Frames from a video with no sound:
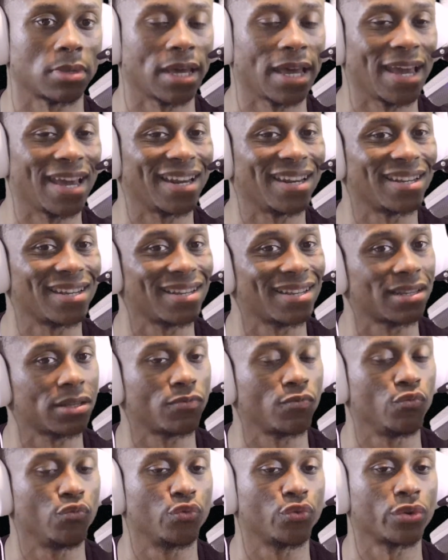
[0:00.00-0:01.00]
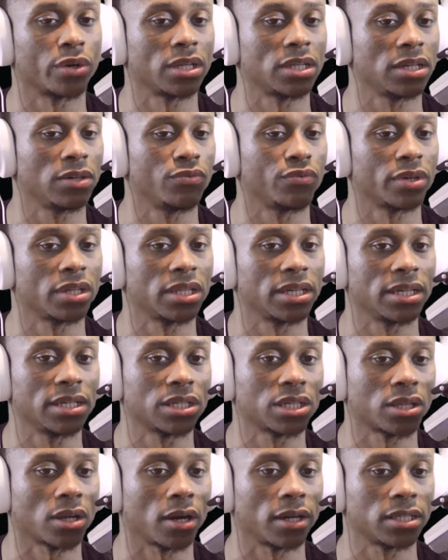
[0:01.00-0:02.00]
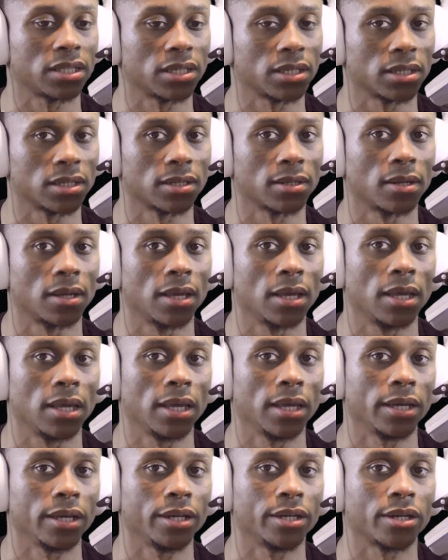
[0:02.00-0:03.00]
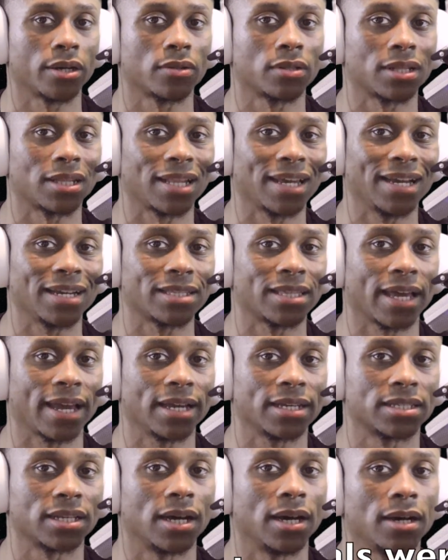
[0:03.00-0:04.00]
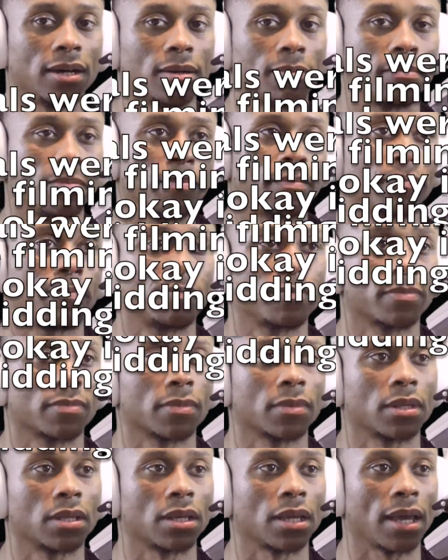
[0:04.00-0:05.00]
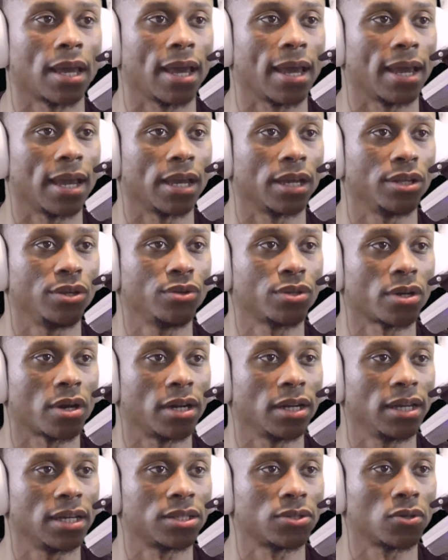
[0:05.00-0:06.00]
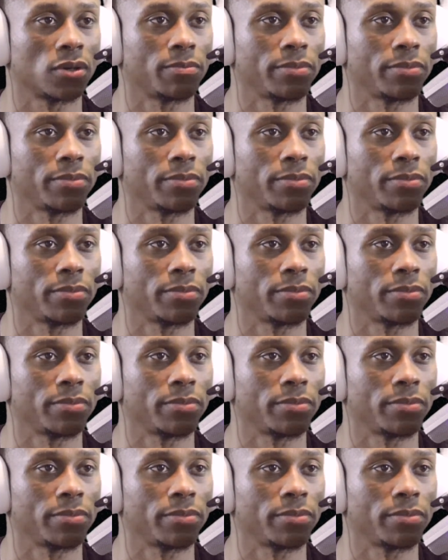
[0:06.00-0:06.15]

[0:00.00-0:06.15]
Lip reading: And really, really start to, link things up. And you start to get to a